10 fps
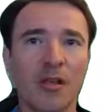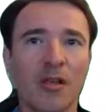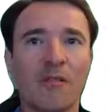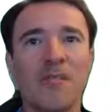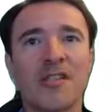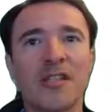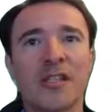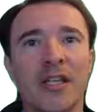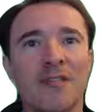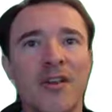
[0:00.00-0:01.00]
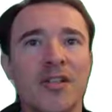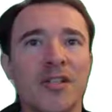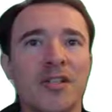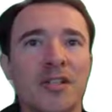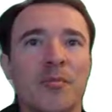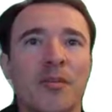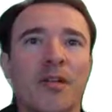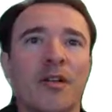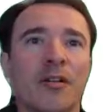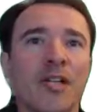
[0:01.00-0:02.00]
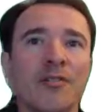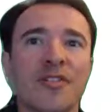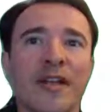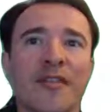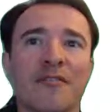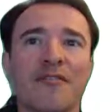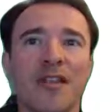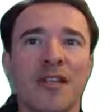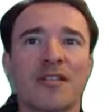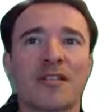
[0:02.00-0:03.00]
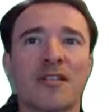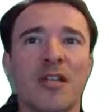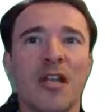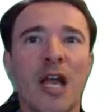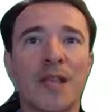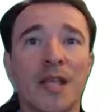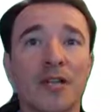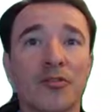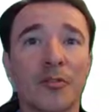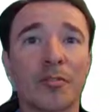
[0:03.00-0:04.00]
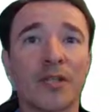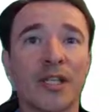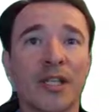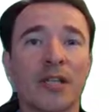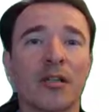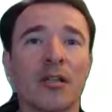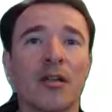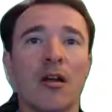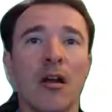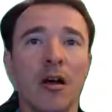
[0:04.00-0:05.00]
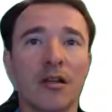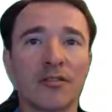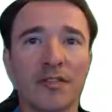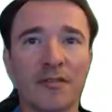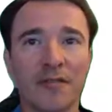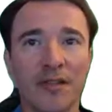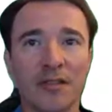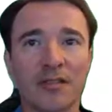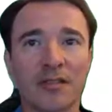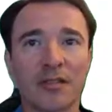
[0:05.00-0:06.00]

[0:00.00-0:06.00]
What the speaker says: Basically, advection is computed on either side of the face and then interpolated onto the face.